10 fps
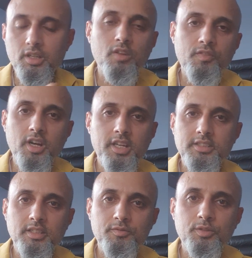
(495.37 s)
far less
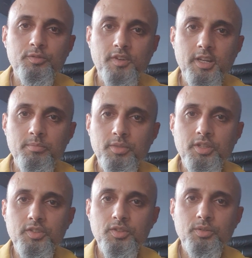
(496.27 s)
than a full frame,
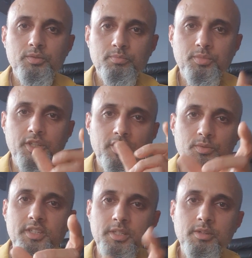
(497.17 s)
because you're putting
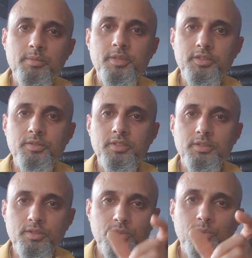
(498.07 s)
20 million pixels
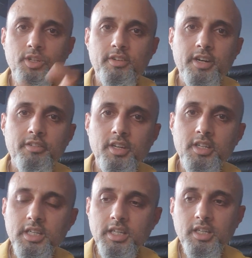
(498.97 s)
into a smaller area,
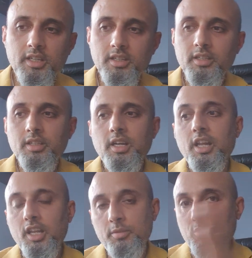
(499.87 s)

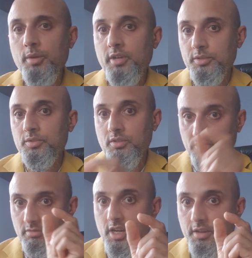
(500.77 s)
unlike mobiles, which are
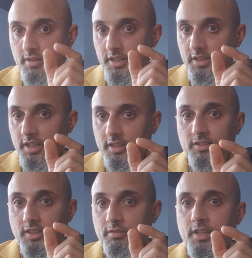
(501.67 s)
really tiny,
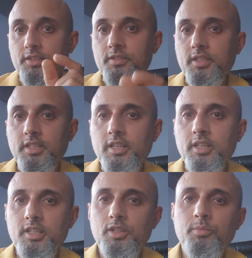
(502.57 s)
so they really do need that
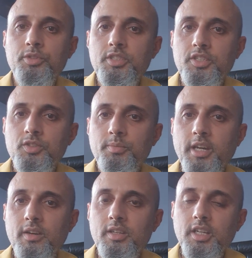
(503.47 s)
kind of computational
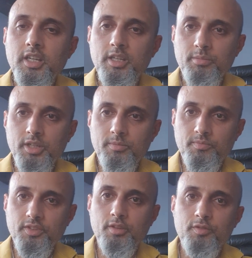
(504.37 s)
power. But
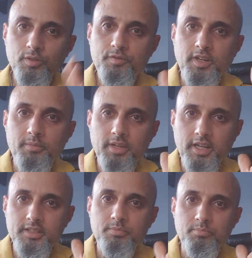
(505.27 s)
a full frame
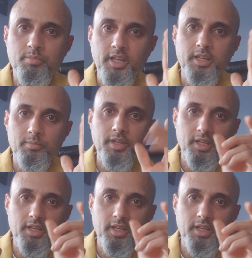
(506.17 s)
has big